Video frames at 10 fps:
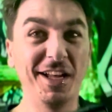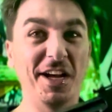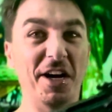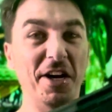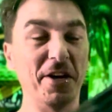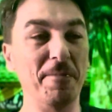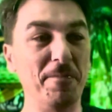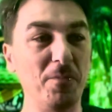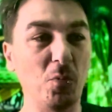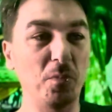
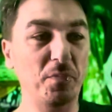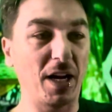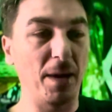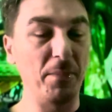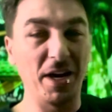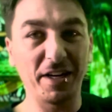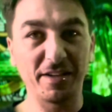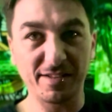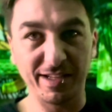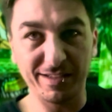I'm not gonna
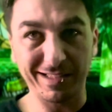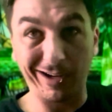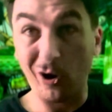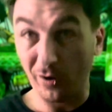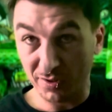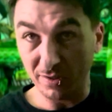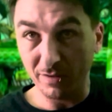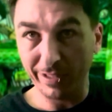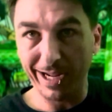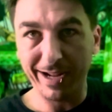say it's like Arsenal
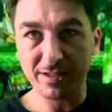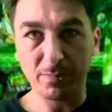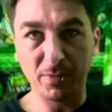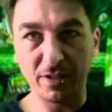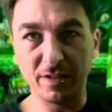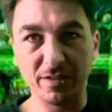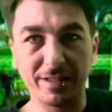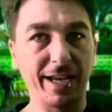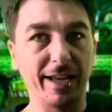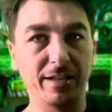gassed, because
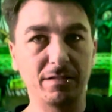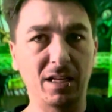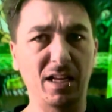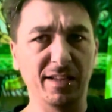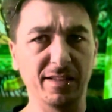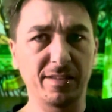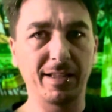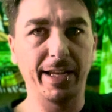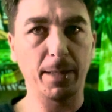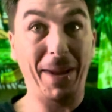that is
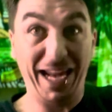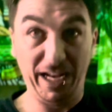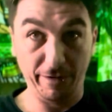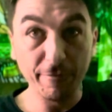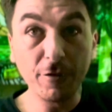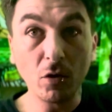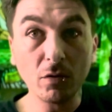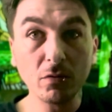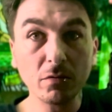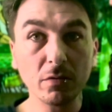like
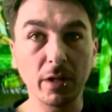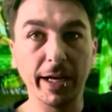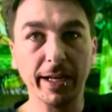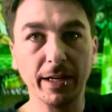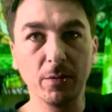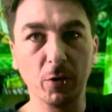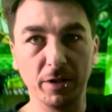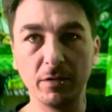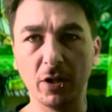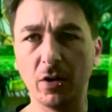painful. Like, when,
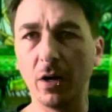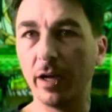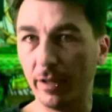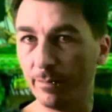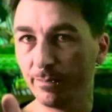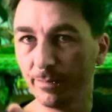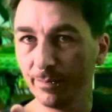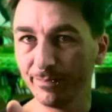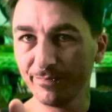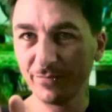you know,
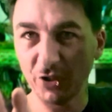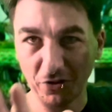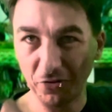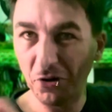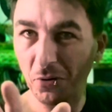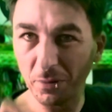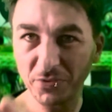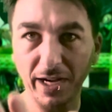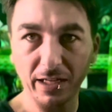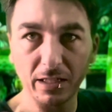you don't know what I'm
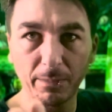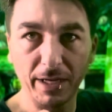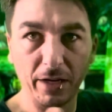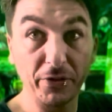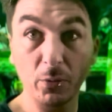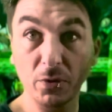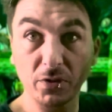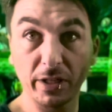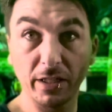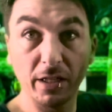talking about. There was a